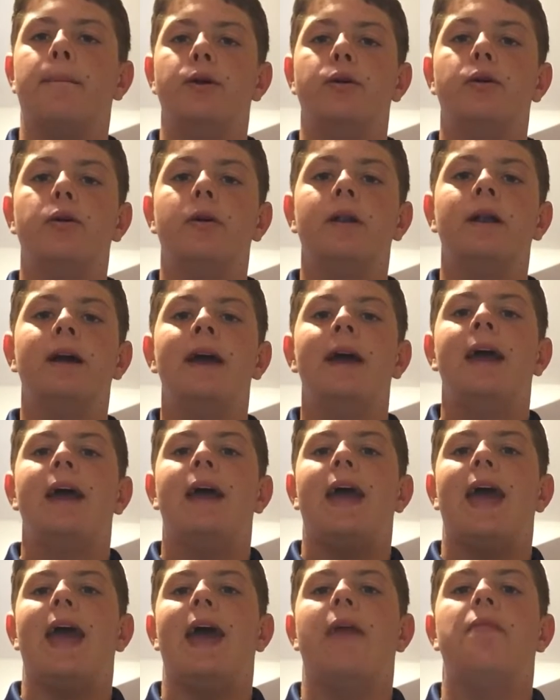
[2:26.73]
boot,
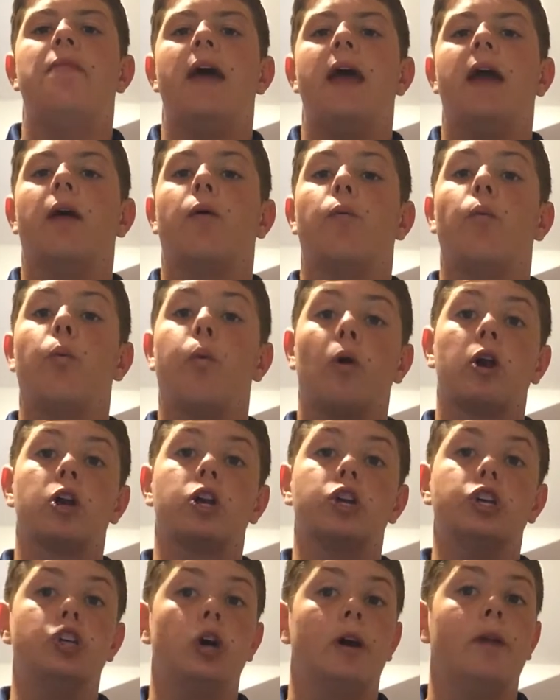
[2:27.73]
and they
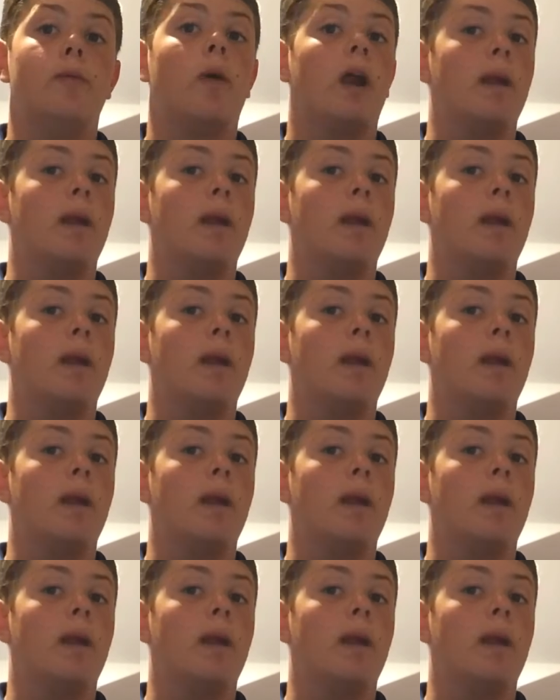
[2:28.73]
work good.